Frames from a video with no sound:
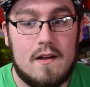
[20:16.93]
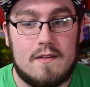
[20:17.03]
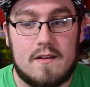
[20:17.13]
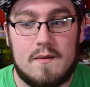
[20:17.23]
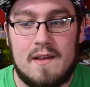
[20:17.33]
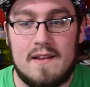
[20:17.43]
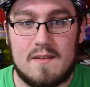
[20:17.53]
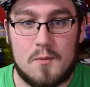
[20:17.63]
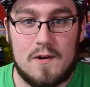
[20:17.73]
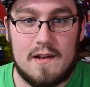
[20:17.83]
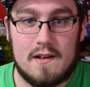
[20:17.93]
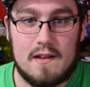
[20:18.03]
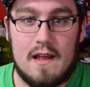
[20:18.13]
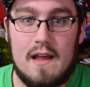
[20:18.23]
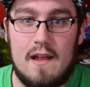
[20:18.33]
So he ends up winning,
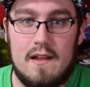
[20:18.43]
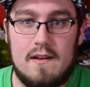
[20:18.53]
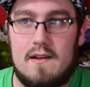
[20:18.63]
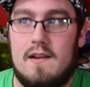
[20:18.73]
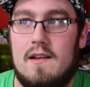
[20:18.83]
and